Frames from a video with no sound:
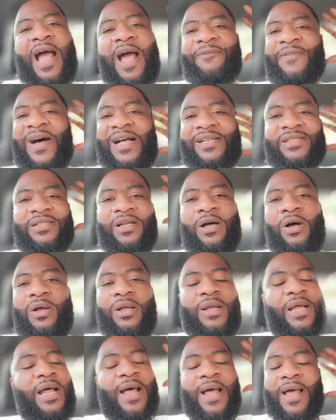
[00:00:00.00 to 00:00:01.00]
If I saw,
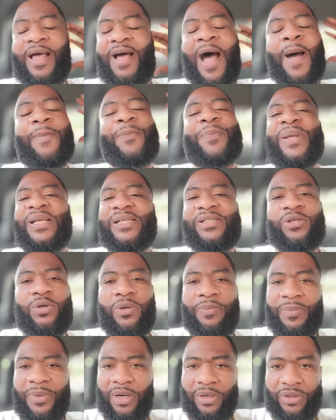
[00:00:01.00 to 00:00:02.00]
I'd piss
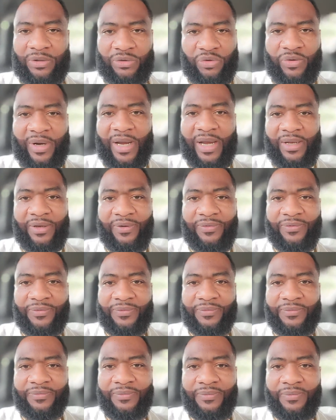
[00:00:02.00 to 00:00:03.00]
on America's grave
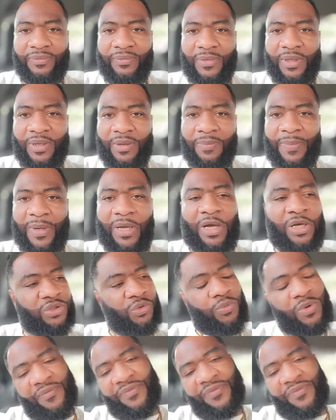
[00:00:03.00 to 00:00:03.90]
because of